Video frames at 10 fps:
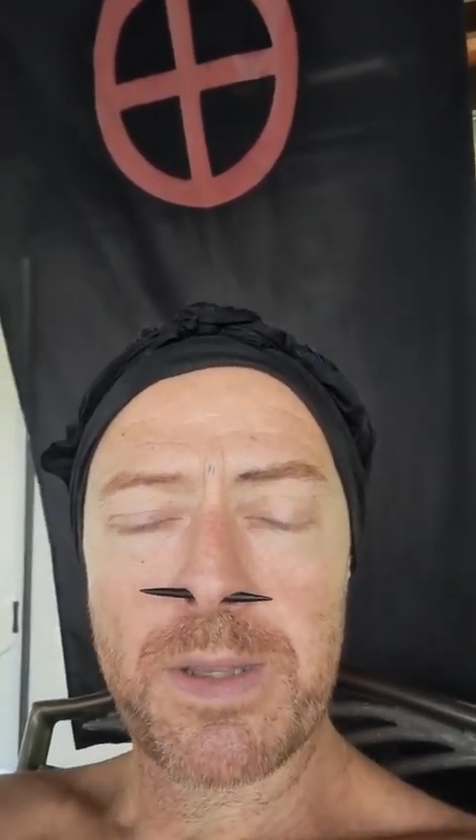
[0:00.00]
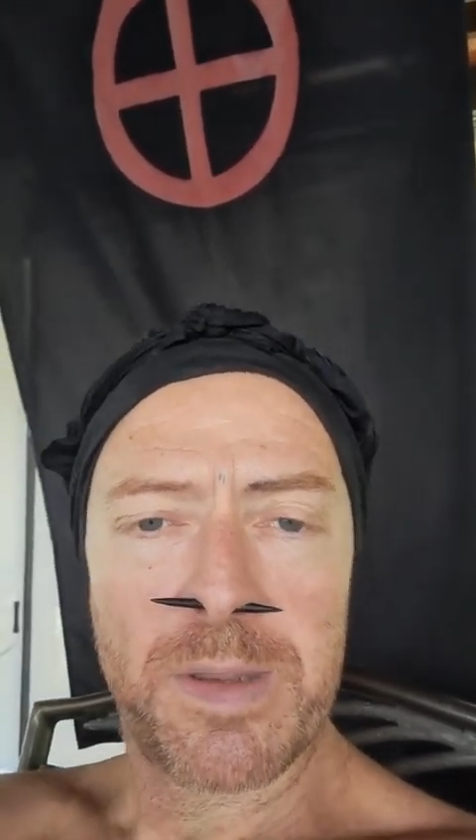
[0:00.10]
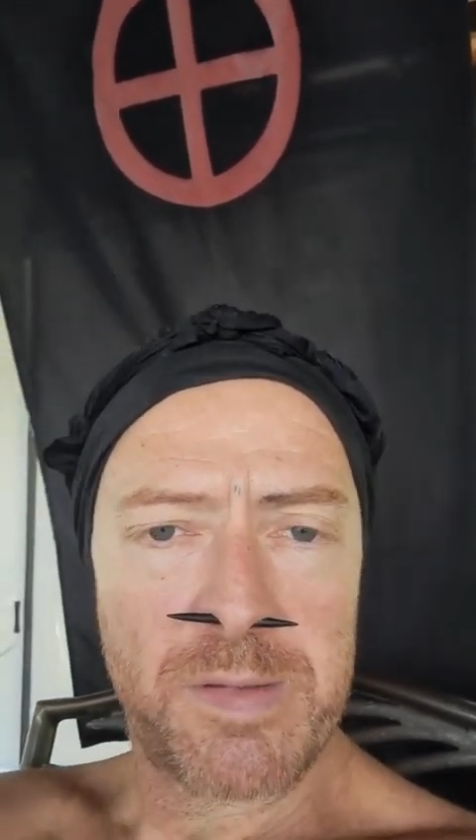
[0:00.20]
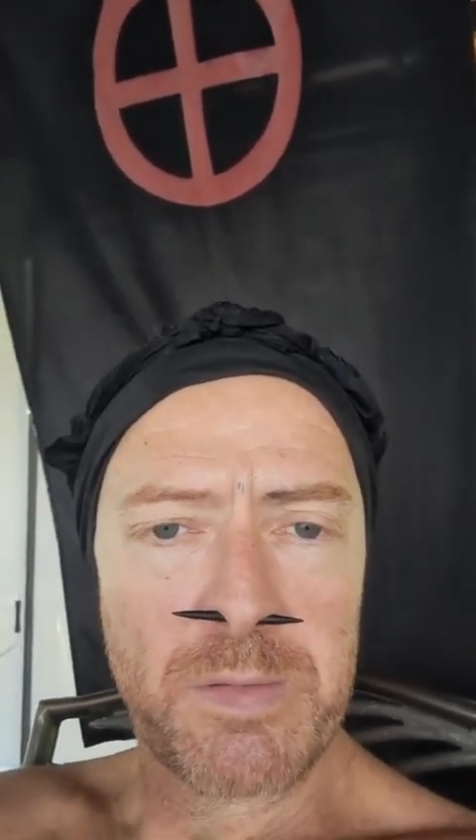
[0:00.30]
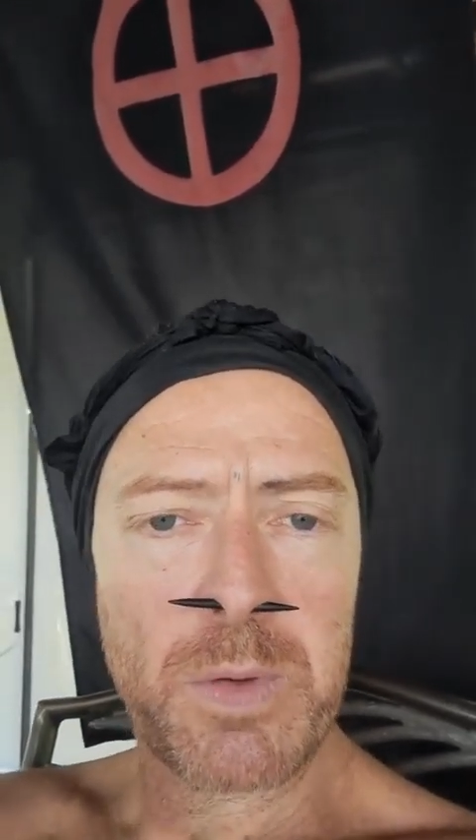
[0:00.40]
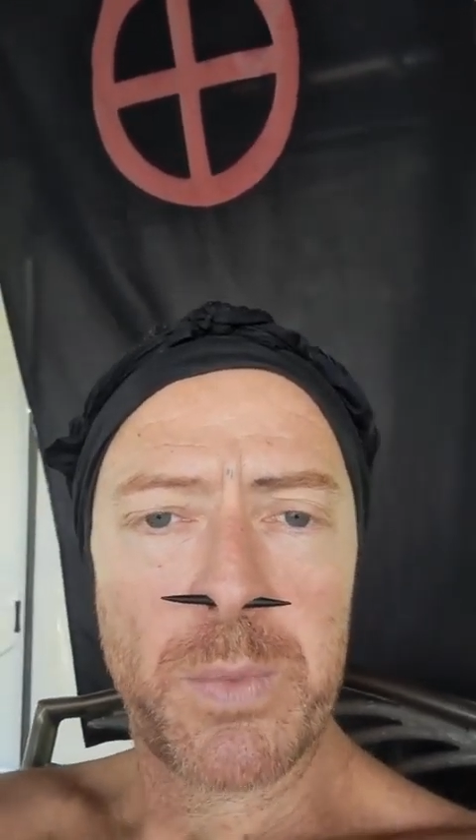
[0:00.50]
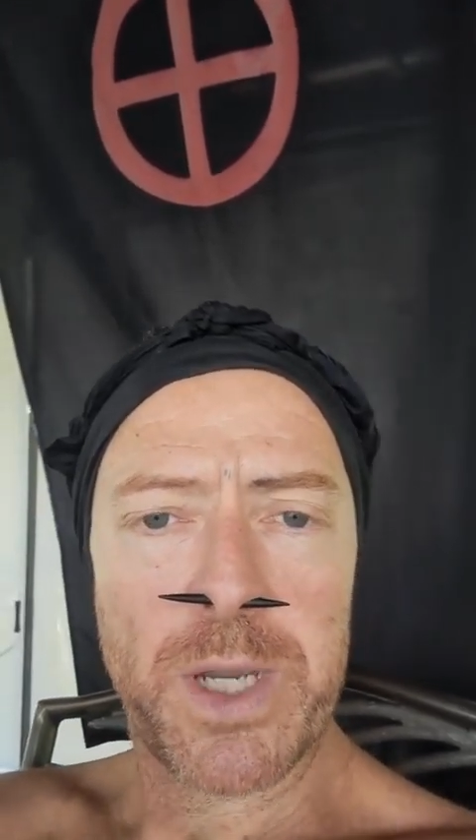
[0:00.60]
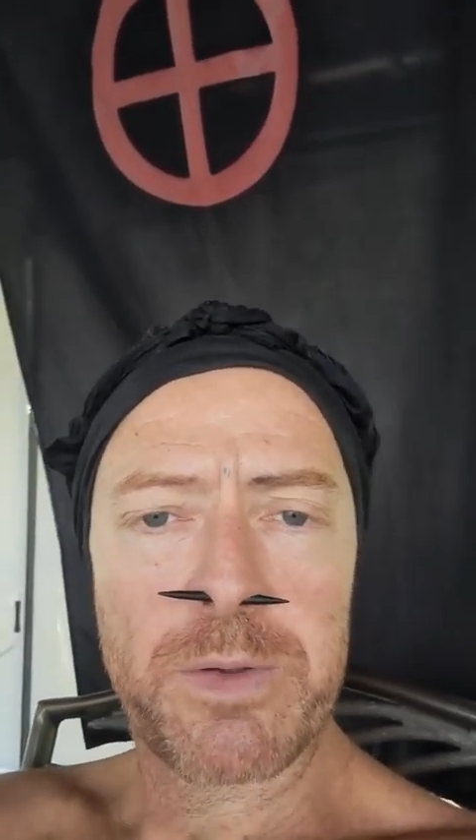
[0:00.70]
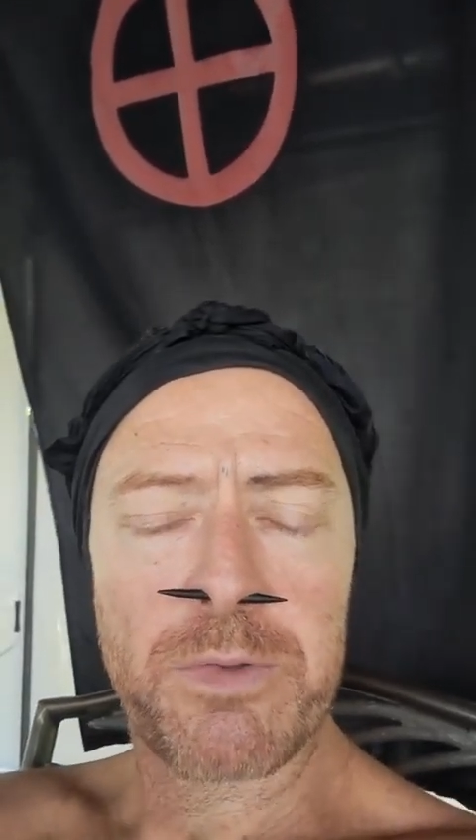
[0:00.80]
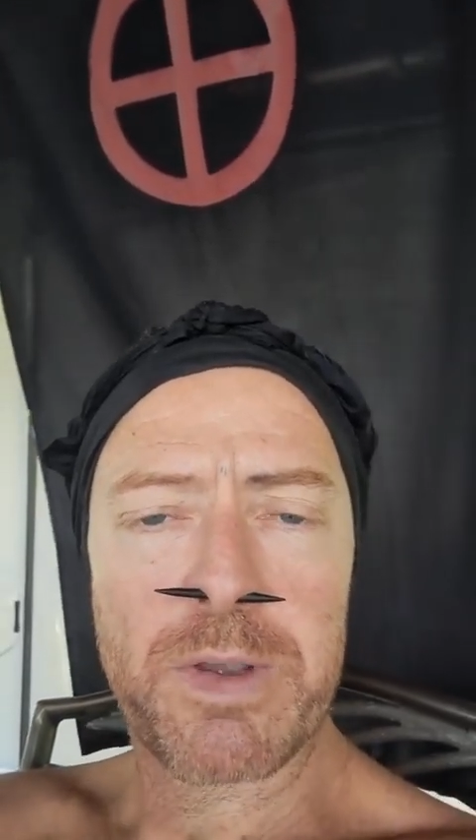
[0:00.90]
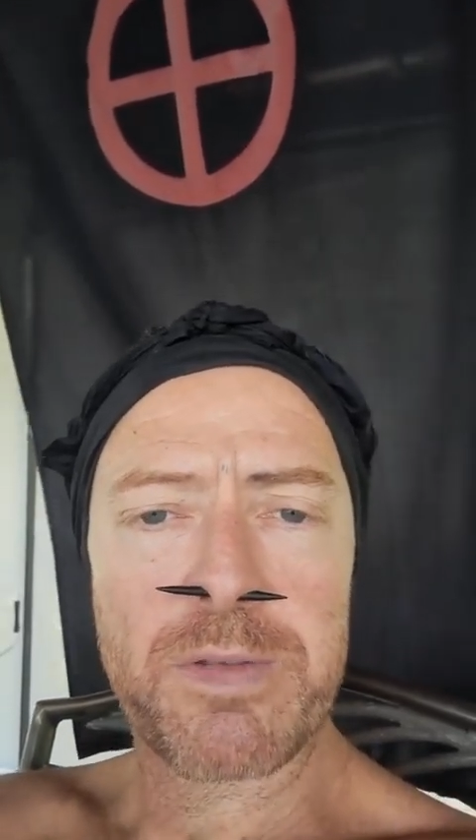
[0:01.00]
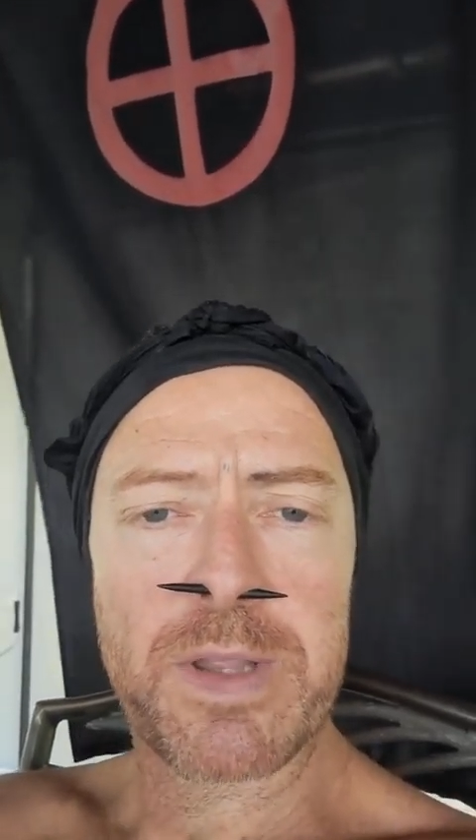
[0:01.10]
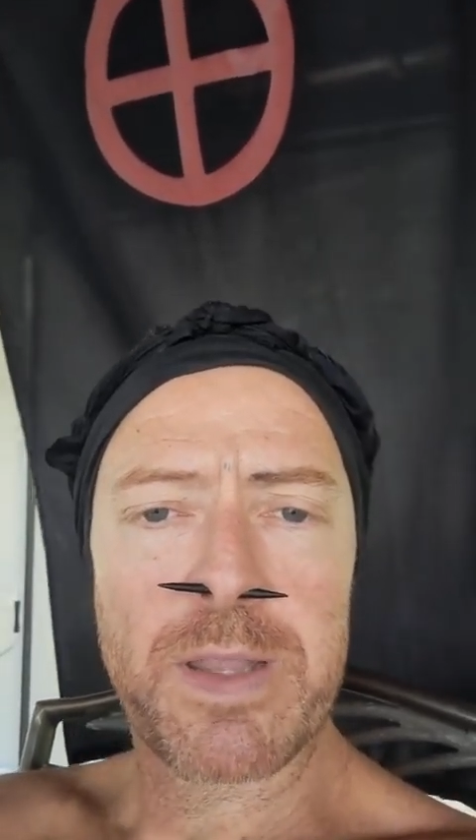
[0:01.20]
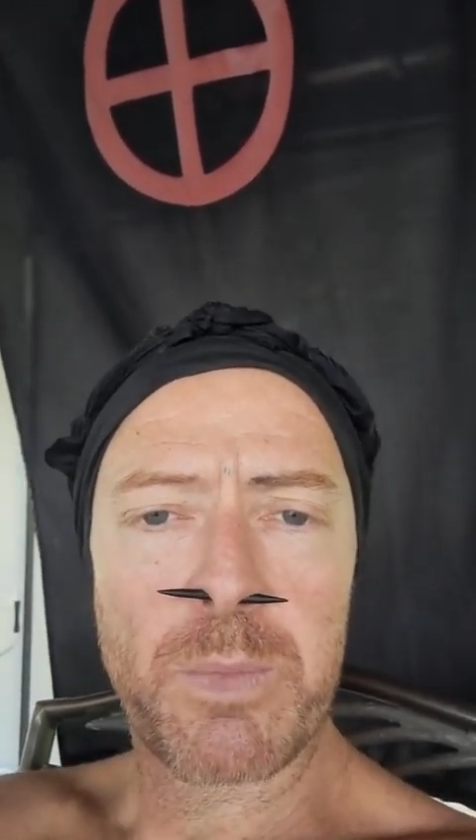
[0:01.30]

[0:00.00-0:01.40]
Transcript: this is what we're going to address now,